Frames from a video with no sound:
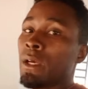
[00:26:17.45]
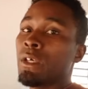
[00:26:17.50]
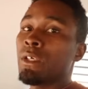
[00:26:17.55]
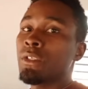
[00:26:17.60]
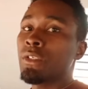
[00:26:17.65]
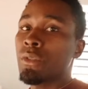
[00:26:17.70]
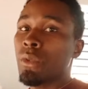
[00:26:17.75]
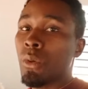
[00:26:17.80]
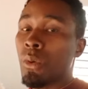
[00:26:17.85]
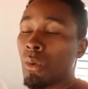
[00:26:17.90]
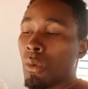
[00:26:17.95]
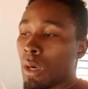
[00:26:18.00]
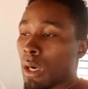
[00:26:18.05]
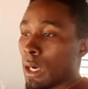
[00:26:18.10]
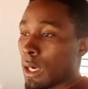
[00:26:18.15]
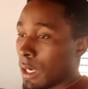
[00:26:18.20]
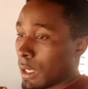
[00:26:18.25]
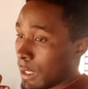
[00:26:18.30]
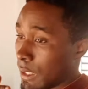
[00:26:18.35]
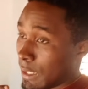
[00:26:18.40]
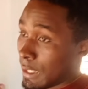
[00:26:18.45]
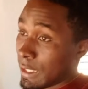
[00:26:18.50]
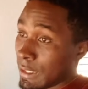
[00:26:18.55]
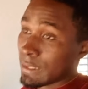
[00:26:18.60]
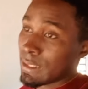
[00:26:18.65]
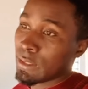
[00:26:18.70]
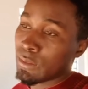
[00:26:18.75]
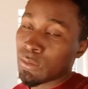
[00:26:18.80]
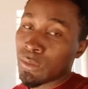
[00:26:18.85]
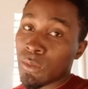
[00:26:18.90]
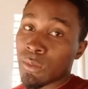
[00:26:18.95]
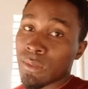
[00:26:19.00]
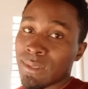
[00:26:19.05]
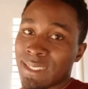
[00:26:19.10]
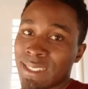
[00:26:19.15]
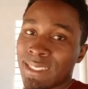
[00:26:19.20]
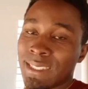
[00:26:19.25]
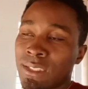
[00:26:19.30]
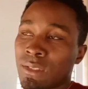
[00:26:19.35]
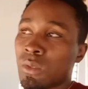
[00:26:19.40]
So like that, you know,
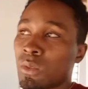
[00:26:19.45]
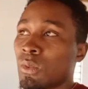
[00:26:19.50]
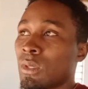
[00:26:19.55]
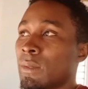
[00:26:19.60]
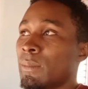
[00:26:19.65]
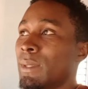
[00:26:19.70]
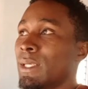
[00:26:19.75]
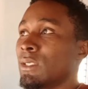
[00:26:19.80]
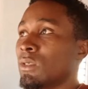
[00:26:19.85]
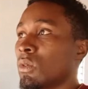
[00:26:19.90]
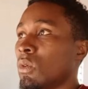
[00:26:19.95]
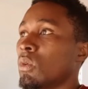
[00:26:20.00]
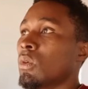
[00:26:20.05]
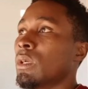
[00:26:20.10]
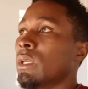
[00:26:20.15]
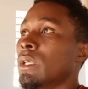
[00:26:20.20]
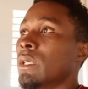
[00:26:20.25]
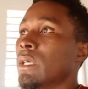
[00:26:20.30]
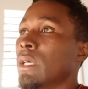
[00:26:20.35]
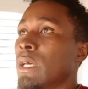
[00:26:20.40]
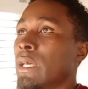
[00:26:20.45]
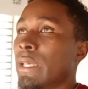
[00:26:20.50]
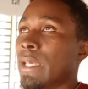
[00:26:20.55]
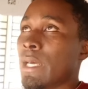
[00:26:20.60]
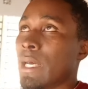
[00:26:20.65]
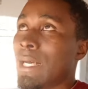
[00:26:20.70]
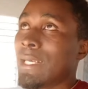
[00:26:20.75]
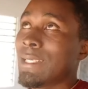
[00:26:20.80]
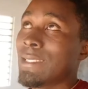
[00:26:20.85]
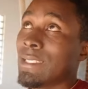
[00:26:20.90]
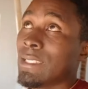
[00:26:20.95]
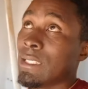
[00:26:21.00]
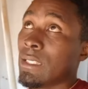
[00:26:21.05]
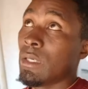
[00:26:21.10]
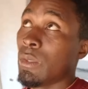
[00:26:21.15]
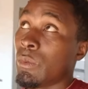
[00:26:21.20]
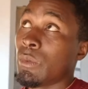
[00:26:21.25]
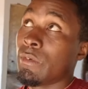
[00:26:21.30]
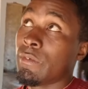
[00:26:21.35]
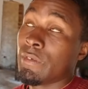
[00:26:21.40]
things slowly by slowly, yeah, until
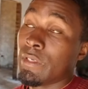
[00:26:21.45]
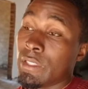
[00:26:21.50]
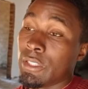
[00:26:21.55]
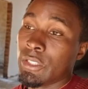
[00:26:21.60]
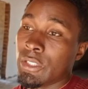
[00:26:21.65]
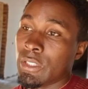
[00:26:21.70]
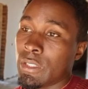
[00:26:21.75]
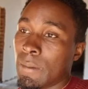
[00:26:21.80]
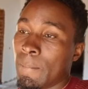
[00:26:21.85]
we finish.